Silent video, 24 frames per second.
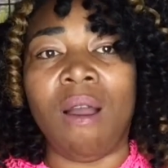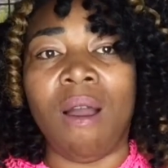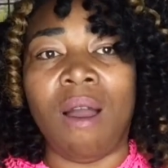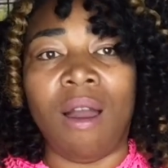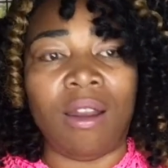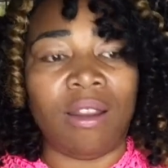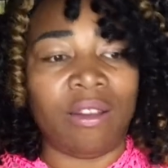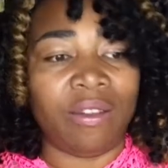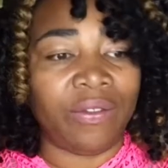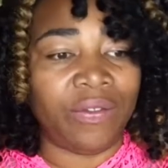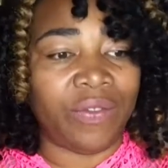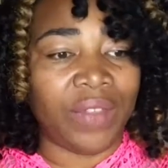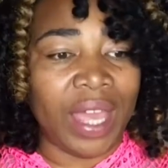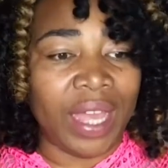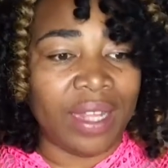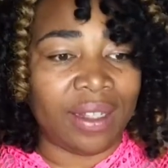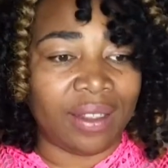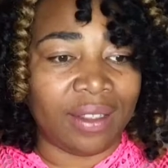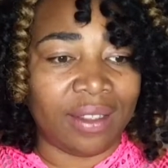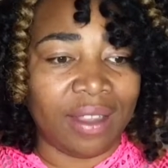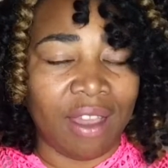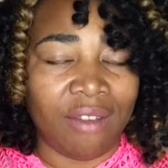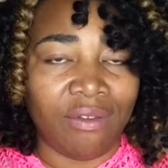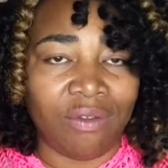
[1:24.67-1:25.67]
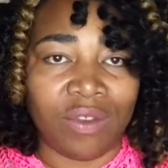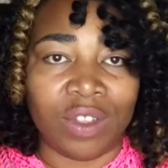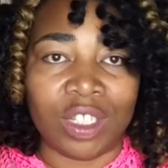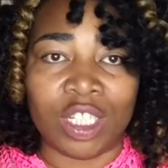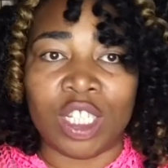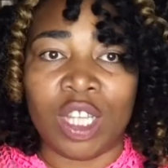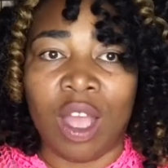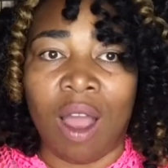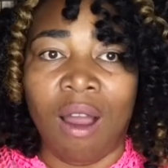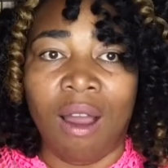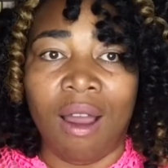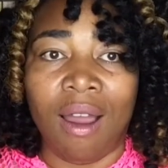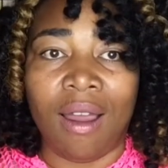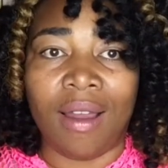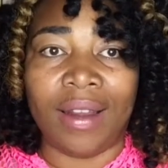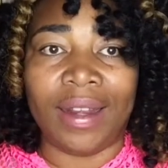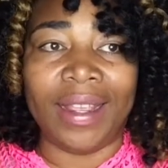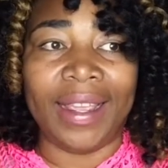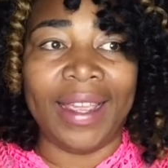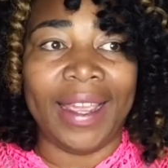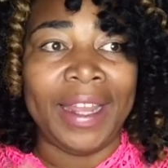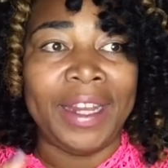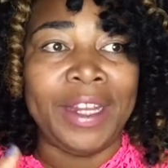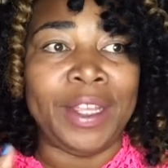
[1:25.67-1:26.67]
all of that stuff was gone,
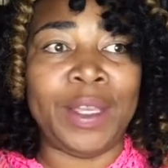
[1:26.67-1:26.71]
and